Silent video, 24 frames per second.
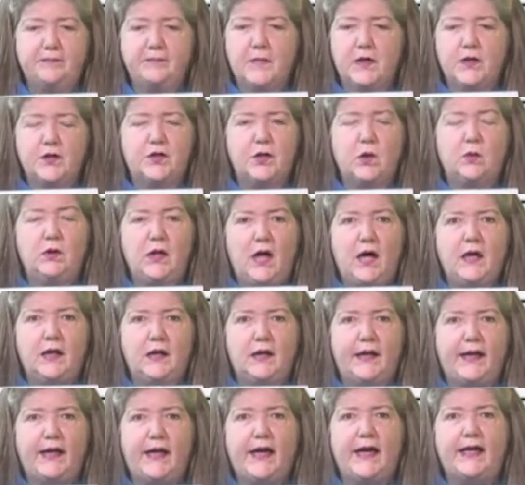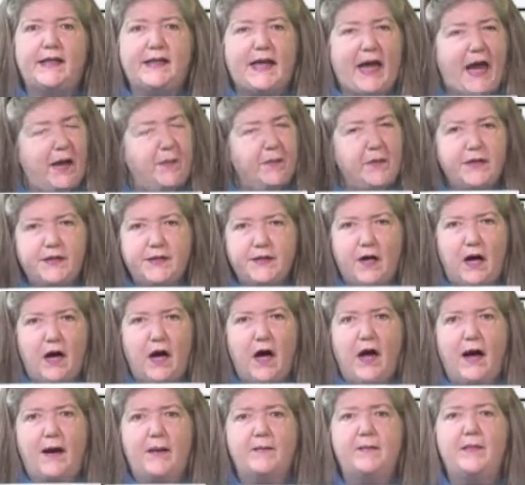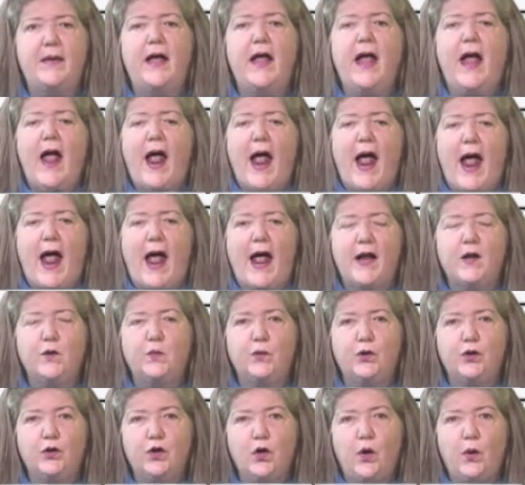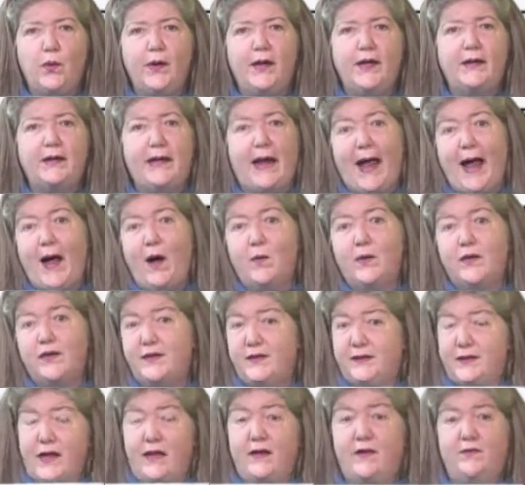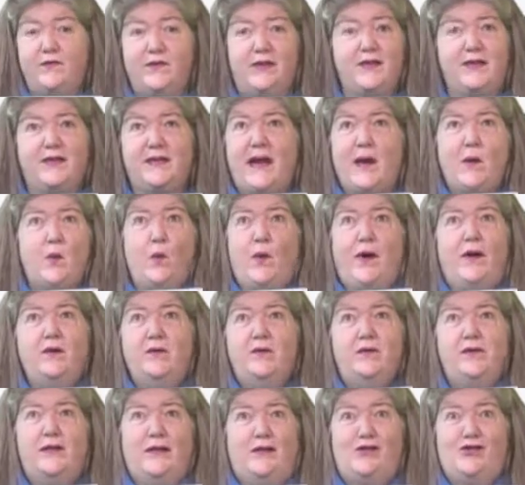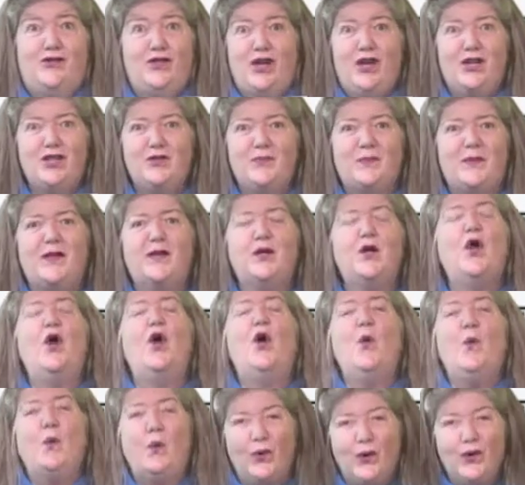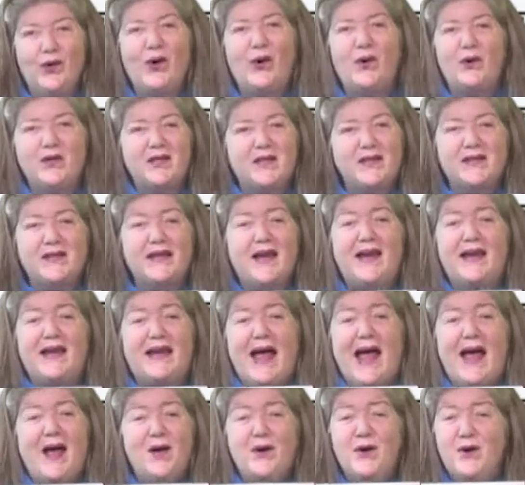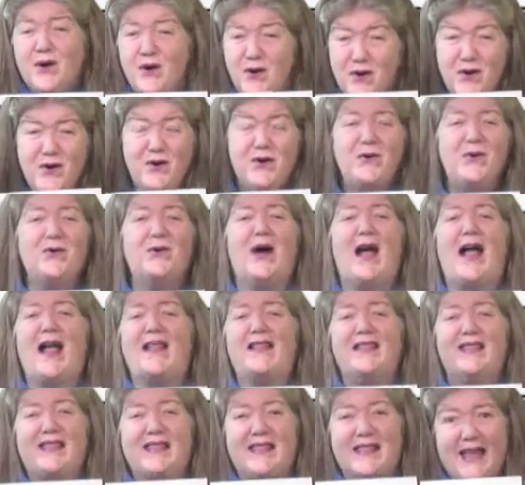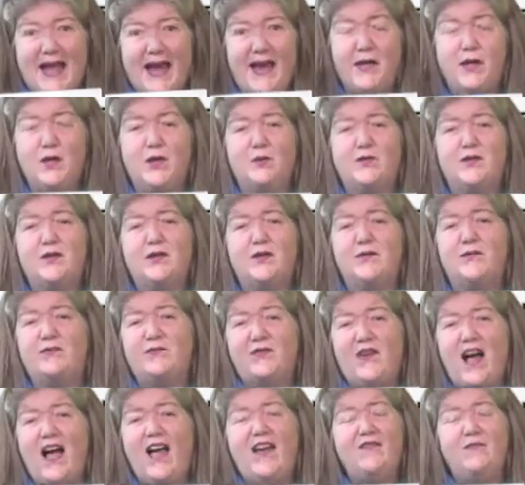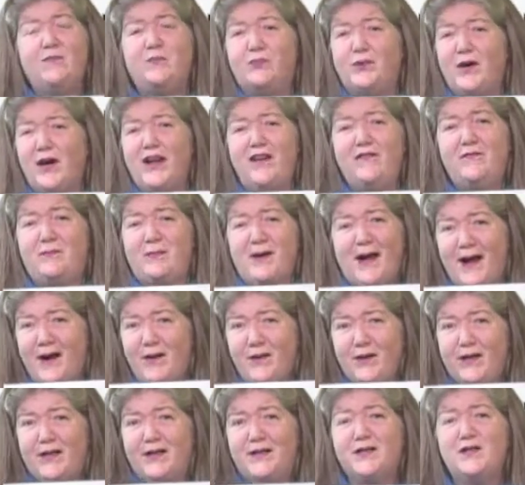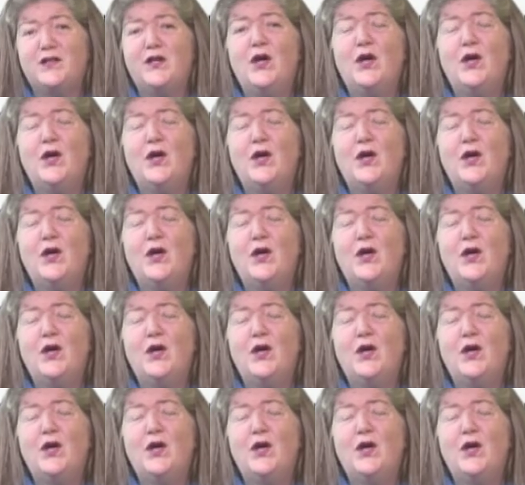so luckily it came in time, and we're going now, instead of to say, where's the judgment? We're going to say Yahoo! And thank you to the 5 brave parents